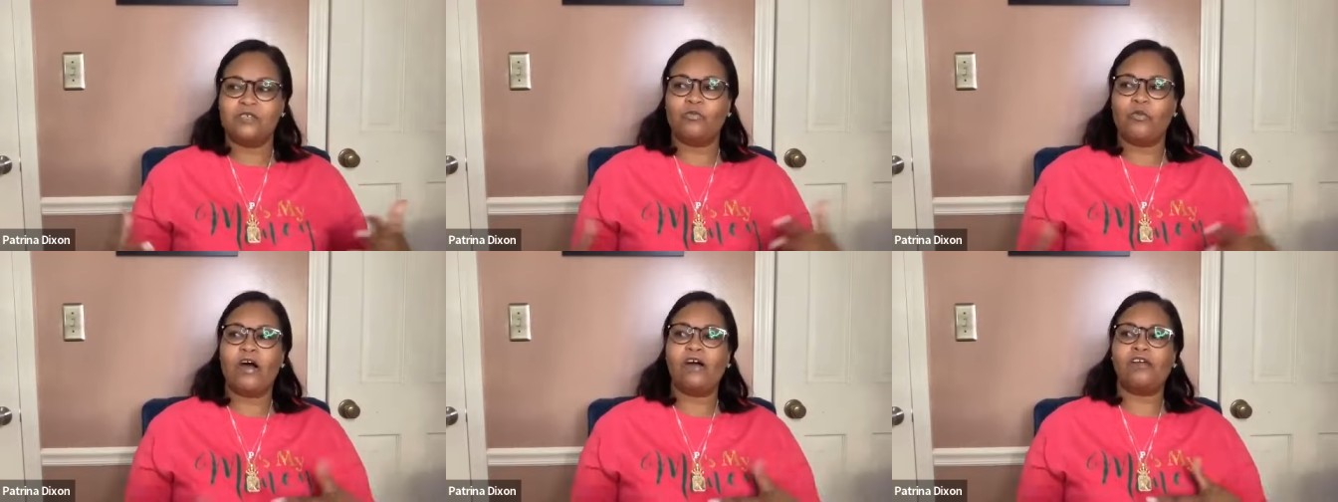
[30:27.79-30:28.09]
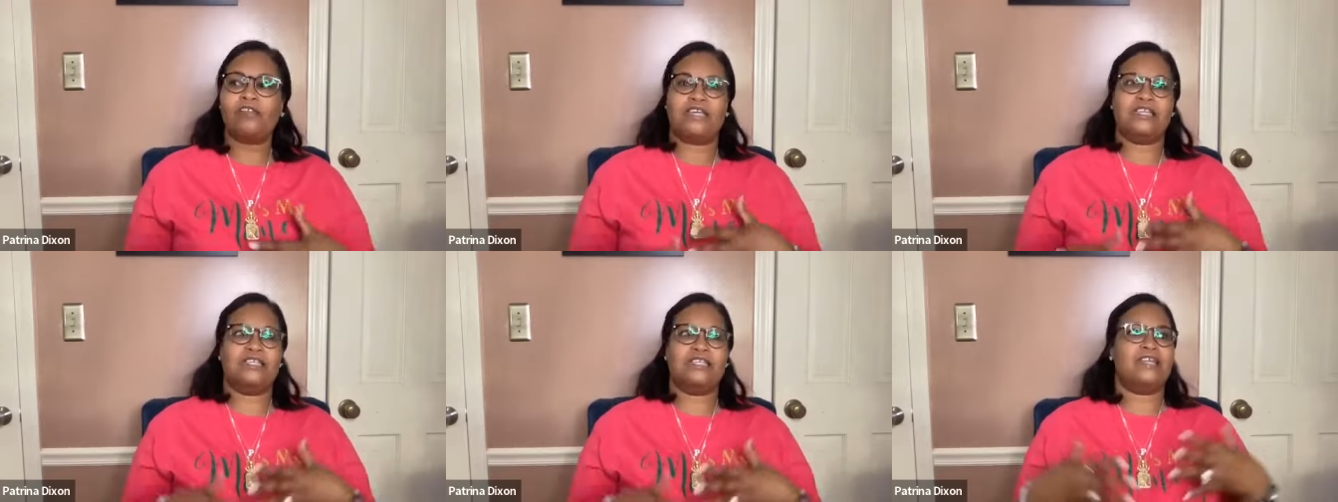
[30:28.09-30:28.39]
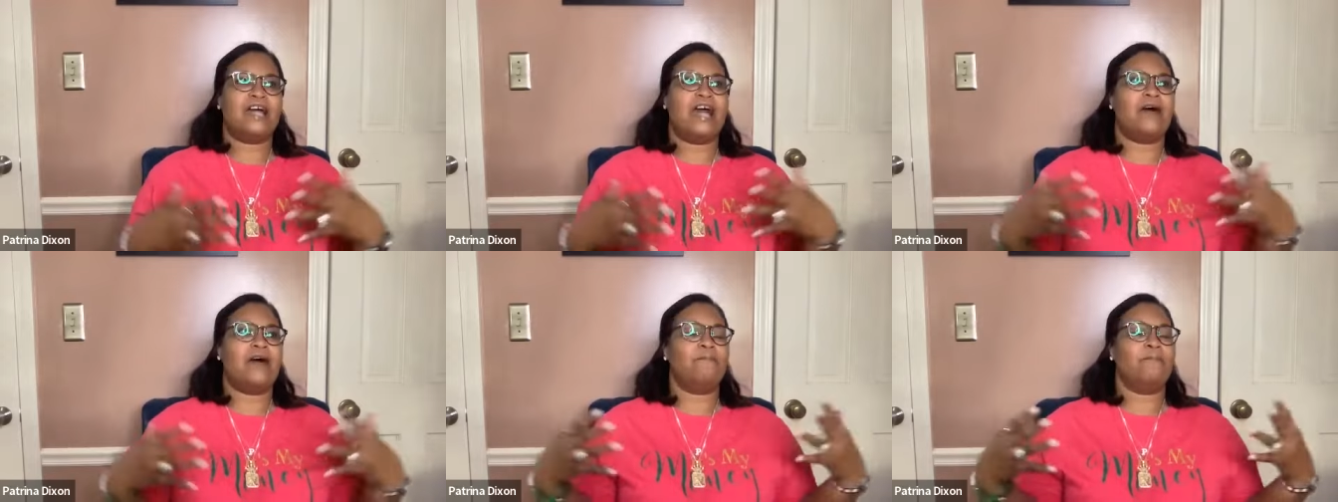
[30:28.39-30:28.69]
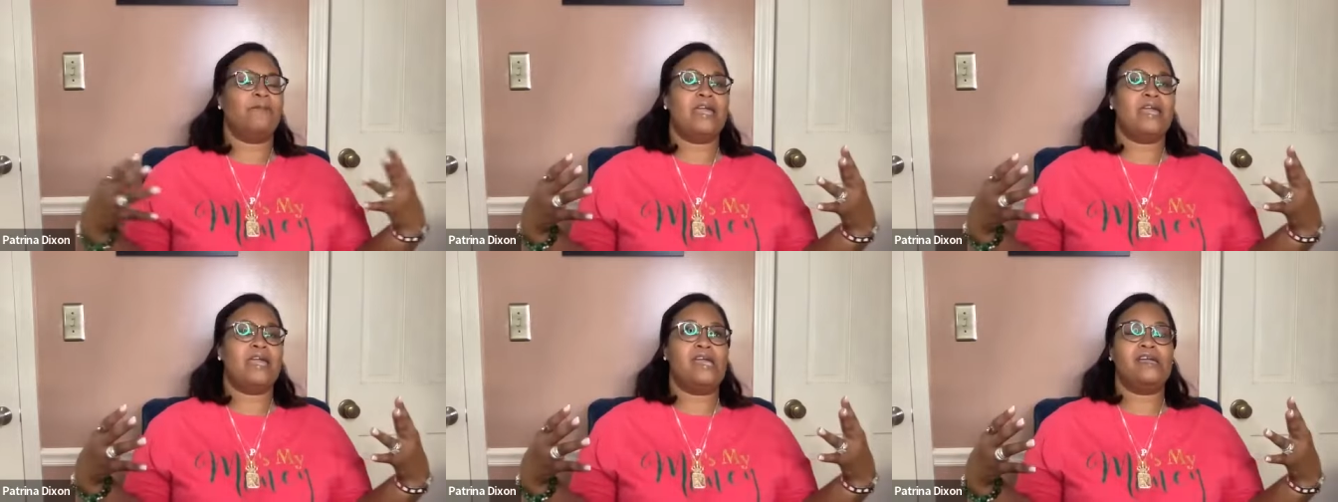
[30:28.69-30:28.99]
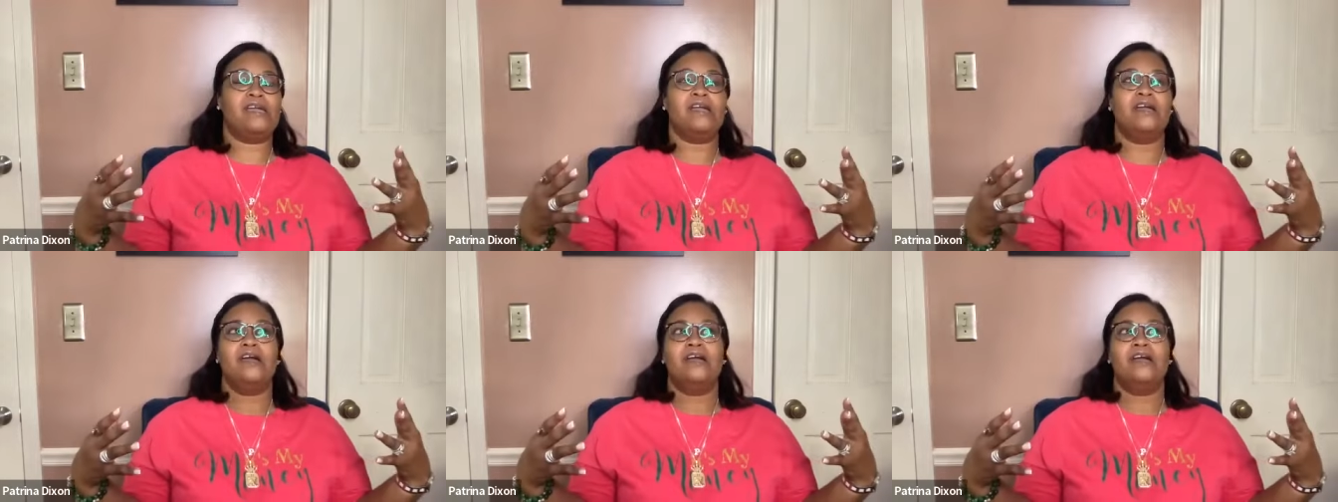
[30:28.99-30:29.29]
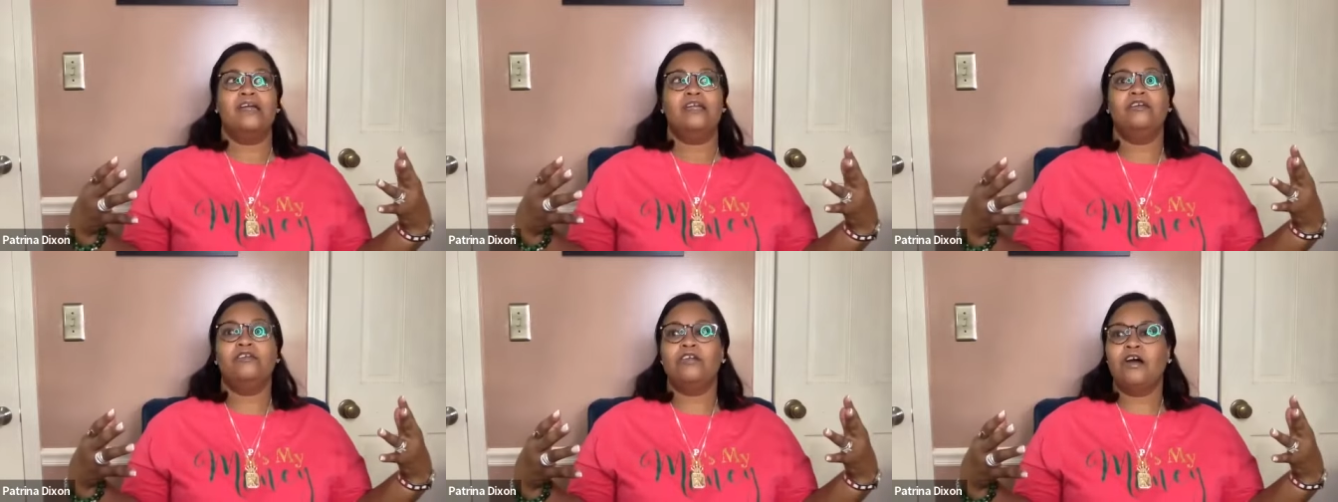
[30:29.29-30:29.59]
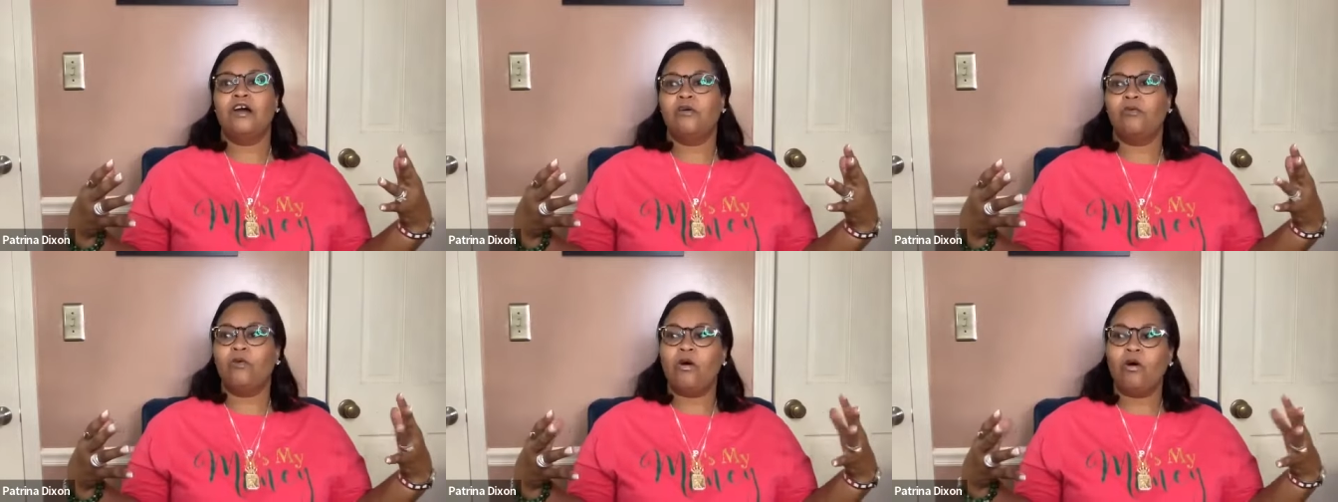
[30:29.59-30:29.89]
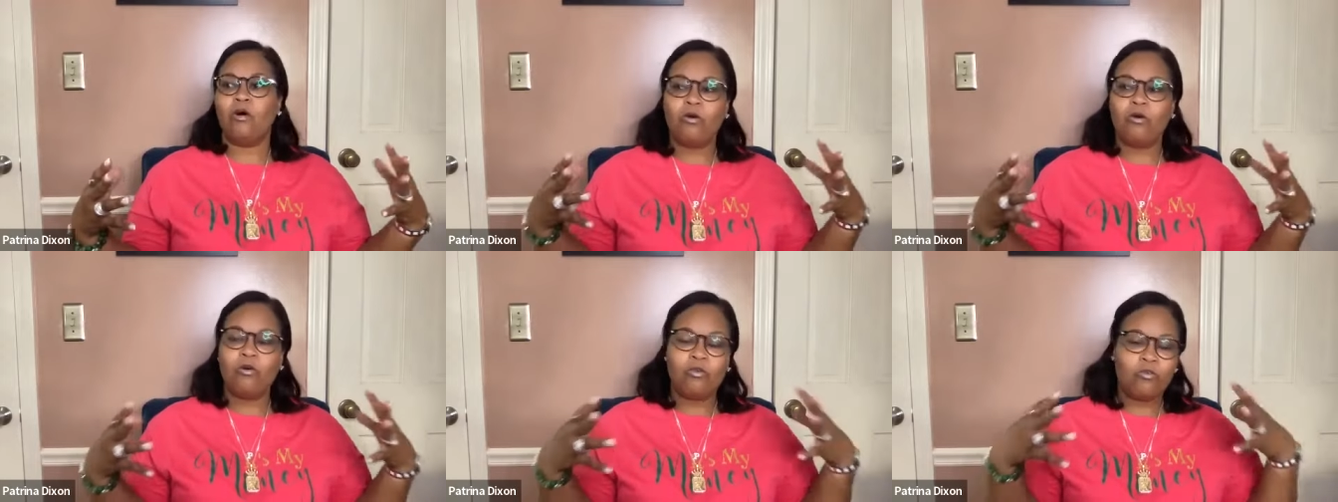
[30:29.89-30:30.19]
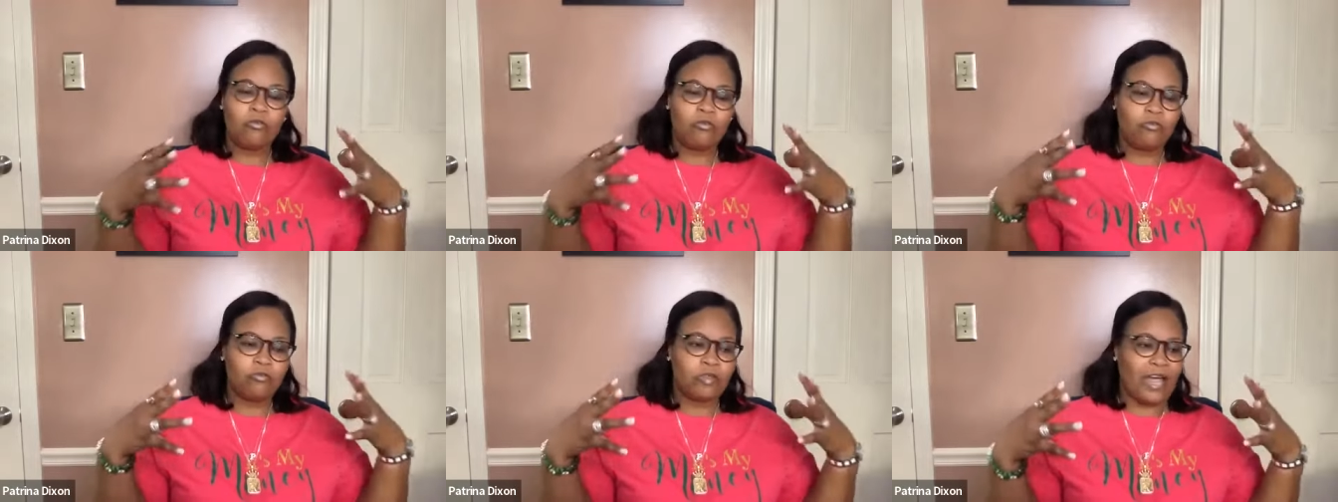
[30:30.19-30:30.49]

Wealth is not being, you know, old,